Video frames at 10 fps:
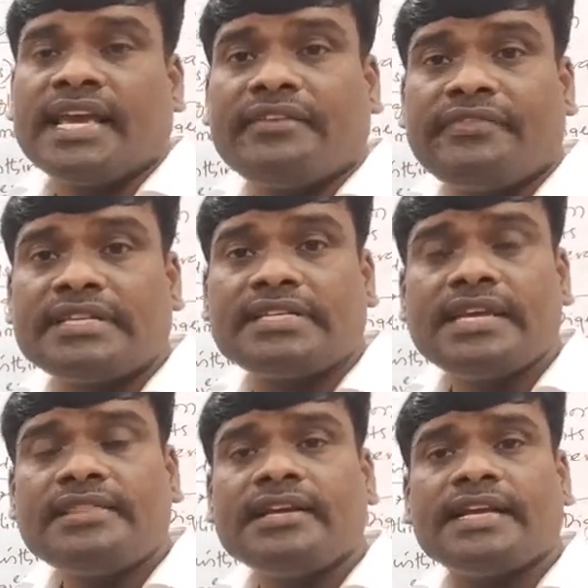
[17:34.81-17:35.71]
If we
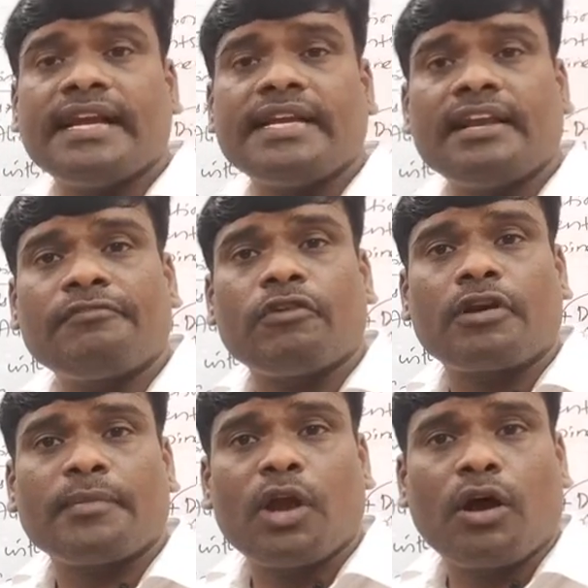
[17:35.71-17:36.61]
see the dental
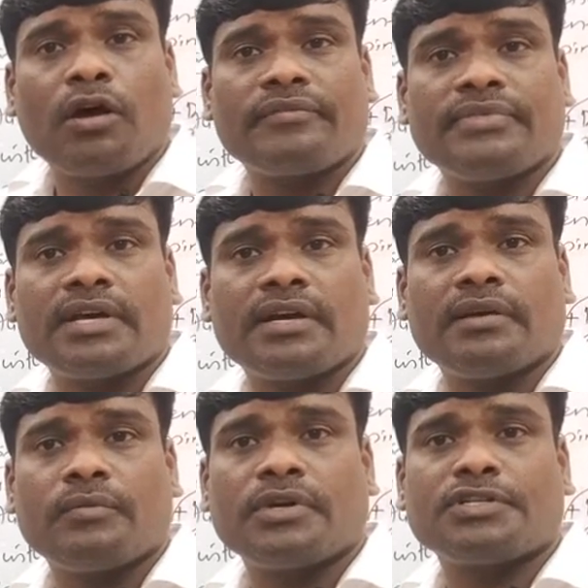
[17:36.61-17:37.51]
formula of
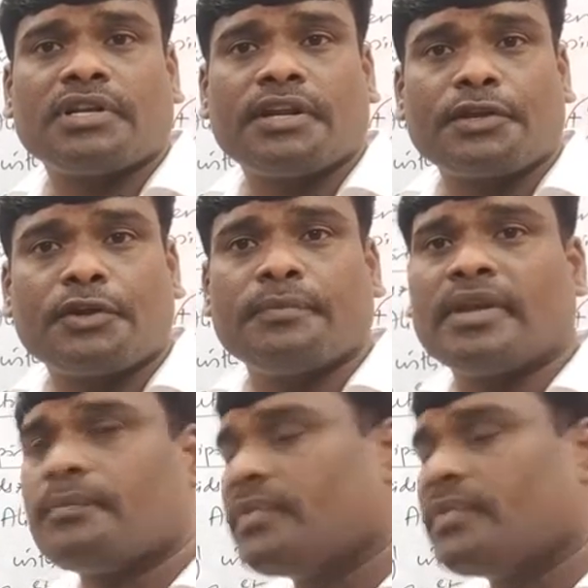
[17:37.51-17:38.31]
the what children? Human